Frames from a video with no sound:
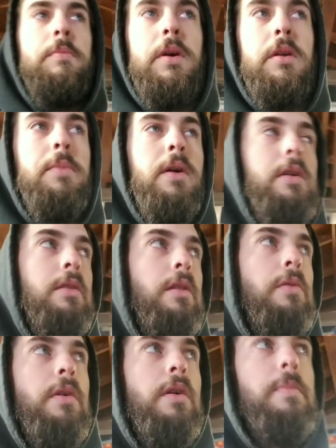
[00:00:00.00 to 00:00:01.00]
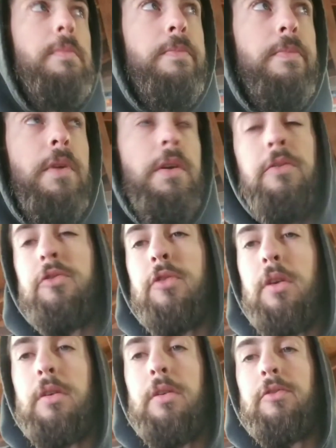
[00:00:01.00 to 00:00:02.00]
truck and trailer and head
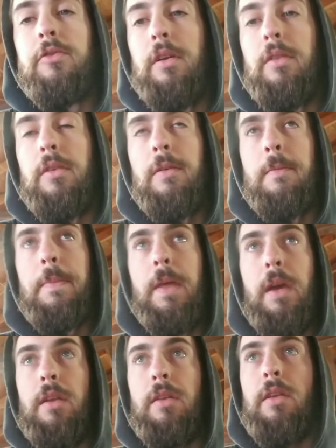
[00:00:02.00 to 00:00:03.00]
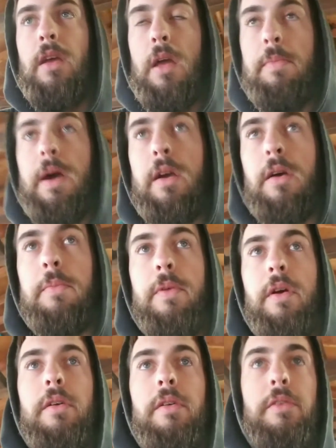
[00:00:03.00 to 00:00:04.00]
back up there. 2.5 hours.
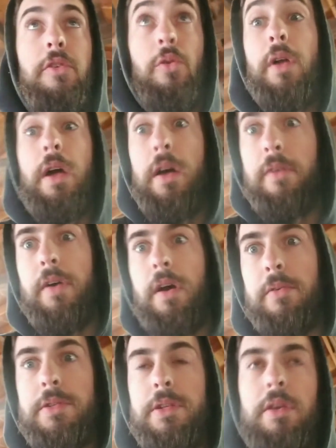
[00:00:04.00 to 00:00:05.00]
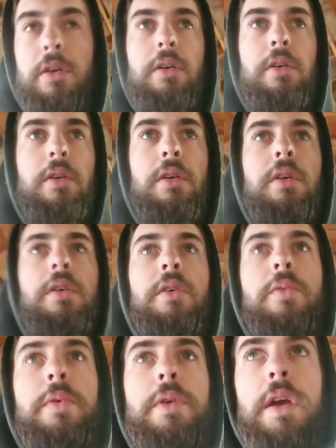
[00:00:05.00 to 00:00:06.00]
We get there, load the truck
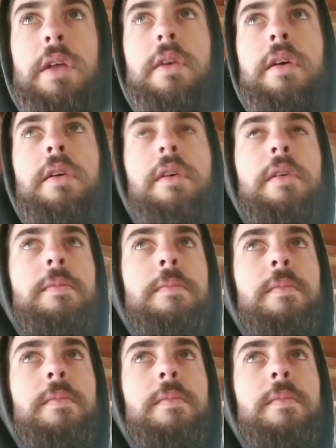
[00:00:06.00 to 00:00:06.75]
up, get it home,